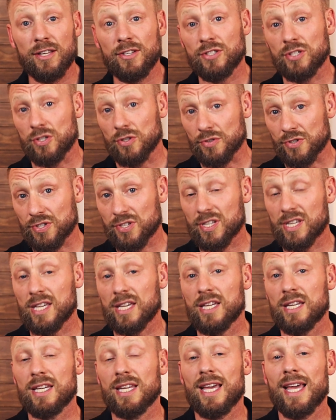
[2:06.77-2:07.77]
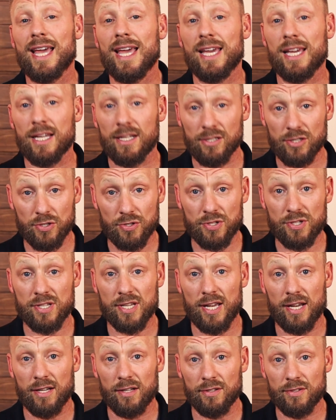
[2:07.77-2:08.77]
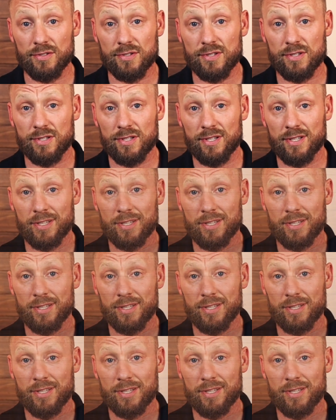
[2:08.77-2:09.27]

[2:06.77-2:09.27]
to your skin and your cells.